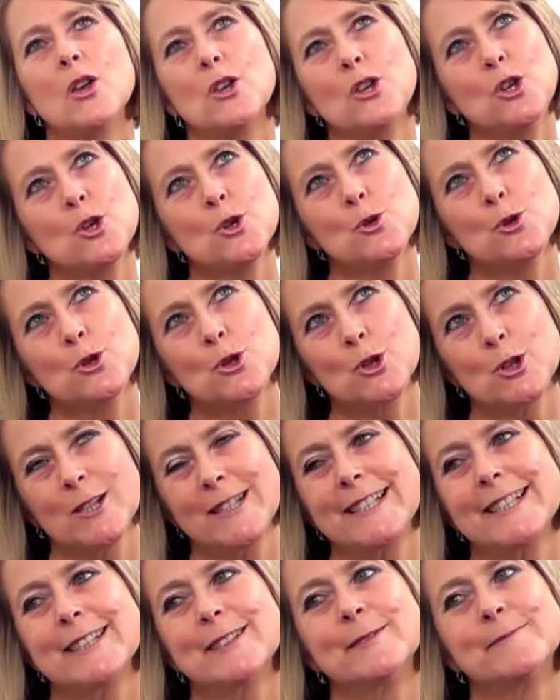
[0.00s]
But if they you expect you
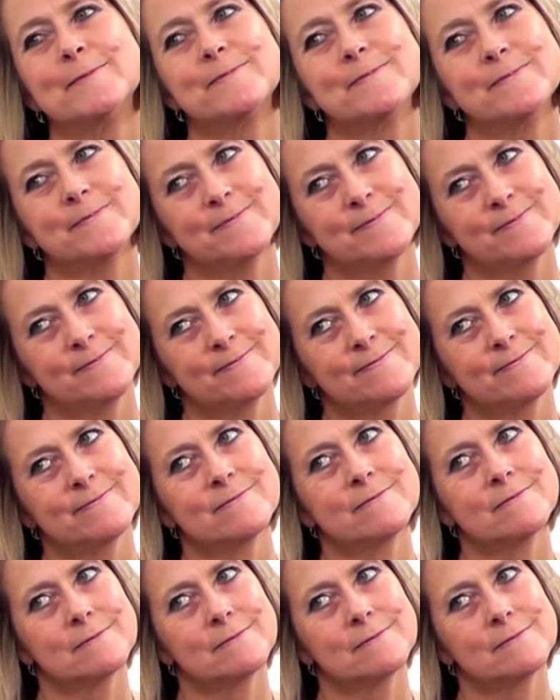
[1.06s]
to be wearing a blue suit,